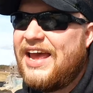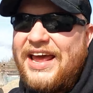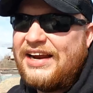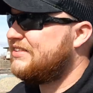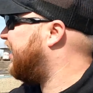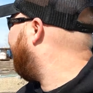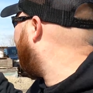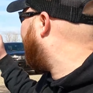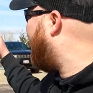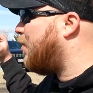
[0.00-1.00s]
And I can tell you
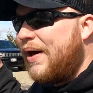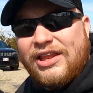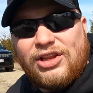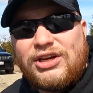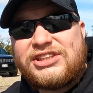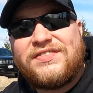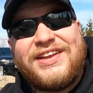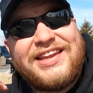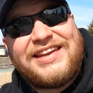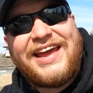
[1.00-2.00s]
right now, by the looks of it
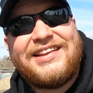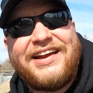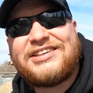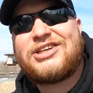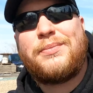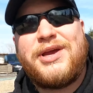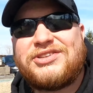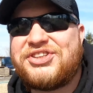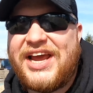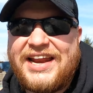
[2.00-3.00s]
in the daylight, it's gonna be
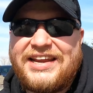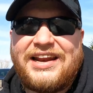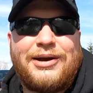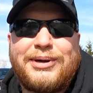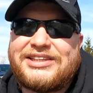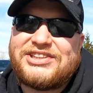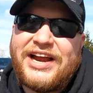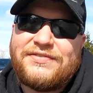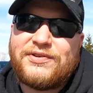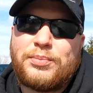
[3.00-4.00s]
outstanding, and I'm
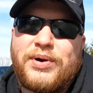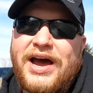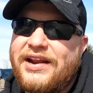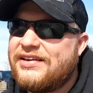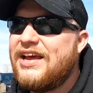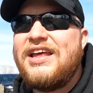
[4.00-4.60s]
excited for the product.